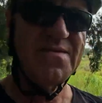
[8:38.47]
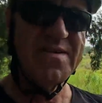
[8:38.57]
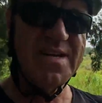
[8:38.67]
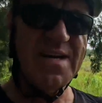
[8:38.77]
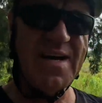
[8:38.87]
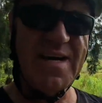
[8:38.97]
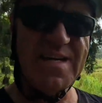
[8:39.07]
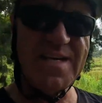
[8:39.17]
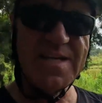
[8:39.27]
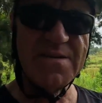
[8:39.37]
when
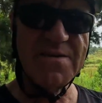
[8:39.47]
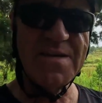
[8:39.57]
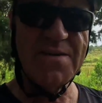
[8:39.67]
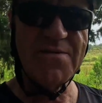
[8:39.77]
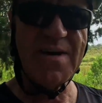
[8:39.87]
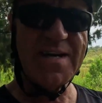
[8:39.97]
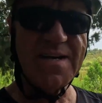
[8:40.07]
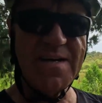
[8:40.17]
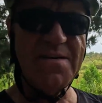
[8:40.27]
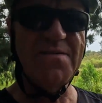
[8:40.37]
I need to go, I
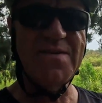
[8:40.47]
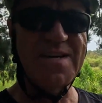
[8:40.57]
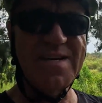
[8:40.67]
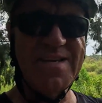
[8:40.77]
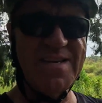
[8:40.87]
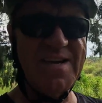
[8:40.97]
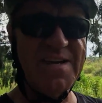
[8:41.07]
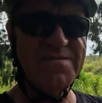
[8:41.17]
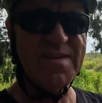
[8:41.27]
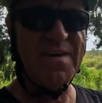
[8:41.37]
go.
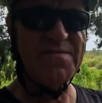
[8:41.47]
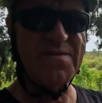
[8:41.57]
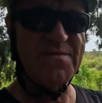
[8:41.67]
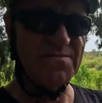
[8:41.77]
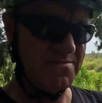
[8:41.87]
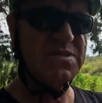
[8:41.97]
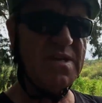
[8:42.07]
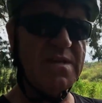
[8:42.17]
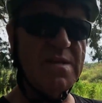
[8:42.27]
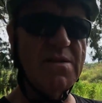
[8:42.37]
I don't have to
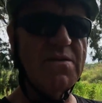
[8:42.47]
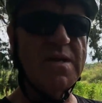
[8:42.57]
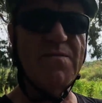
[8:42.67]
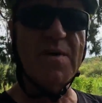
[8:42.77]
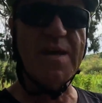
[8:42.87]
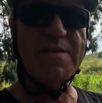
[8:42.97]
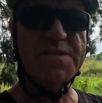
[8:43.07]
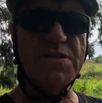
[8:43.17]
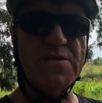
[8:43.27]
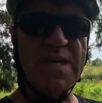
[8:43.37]
start looking what I
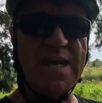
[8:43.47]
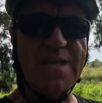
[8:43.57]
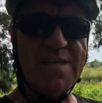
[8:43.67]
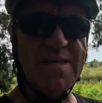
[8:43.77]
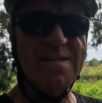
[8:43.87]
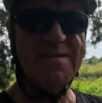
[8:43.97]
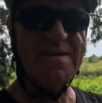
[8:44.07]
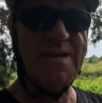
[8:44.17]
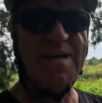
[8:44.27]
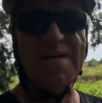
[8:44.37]
should get.
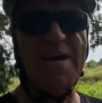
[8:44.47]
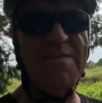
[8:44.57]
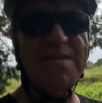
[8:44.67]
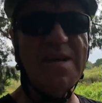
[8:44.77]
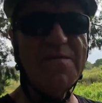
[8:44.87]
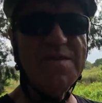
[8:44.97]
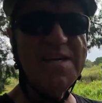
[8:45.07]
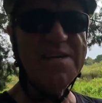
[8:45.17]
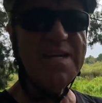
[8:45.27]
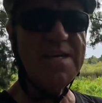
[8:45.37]
I have
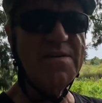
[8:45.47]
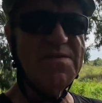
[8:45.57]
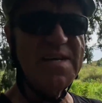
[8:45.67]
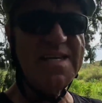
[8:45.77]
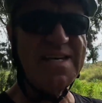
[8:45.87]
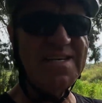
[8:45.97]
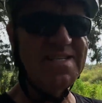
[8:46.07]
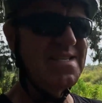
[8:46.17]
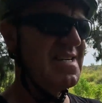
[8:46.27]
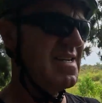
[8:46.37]
everything ready already.
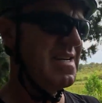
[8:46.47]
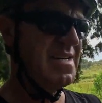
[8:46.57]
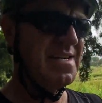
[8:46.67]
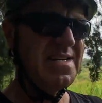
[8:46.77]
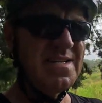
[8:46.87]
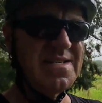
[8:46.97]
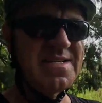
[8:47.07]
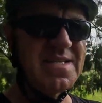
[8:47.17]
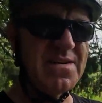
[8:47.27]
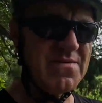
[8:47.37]

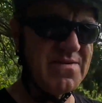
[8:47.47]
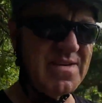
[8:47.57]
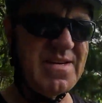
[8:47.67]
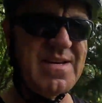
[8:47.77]
So